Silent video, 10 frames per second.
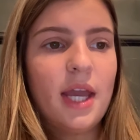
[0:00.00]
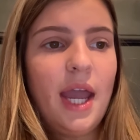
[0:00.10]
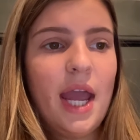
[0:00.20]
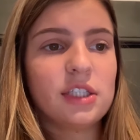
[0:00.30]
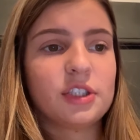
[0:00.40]

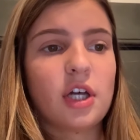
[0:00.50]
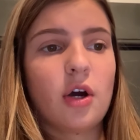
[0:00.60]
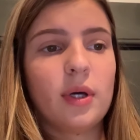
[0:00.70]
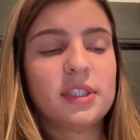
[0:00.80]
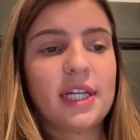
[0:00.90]
And so
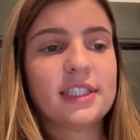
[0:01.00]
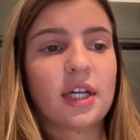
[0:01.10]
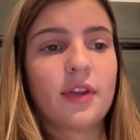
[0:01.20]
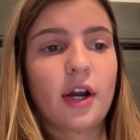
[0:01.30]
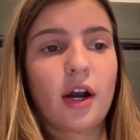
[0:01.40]
it states how
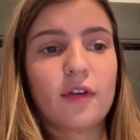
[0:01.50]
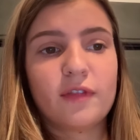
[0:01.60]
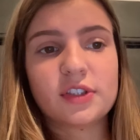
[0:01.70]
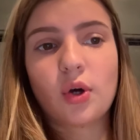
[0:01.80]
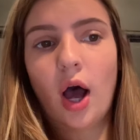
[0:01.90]
there are
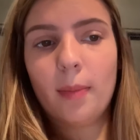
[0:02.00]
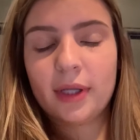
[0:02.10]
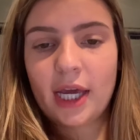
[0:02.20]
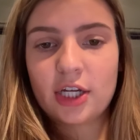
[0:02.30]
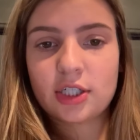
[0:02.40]
physical
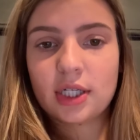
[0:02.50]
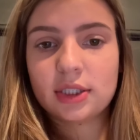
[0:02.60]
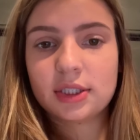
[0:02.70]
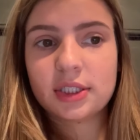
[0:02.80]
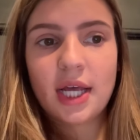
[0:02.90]

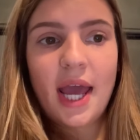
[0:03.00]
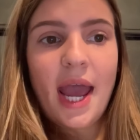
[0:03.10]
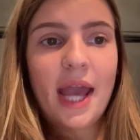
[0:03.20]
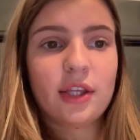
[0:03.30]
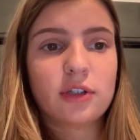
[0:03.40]
obligations
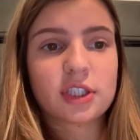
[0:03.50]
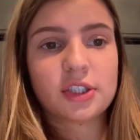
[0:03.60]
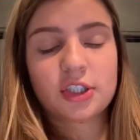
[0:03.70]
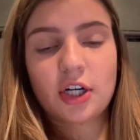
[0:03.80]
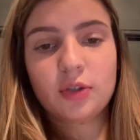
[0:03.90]
and those
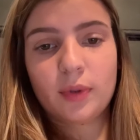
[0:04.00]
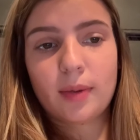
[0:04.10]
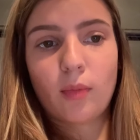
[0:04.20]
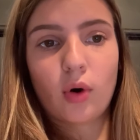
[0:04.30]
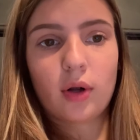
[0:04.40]
concerned with the
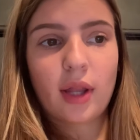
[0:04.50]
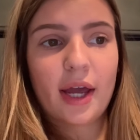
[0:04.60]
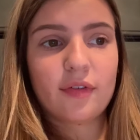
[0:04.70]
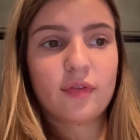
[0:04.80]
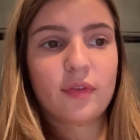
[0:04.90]
moral
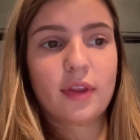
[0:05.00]
life.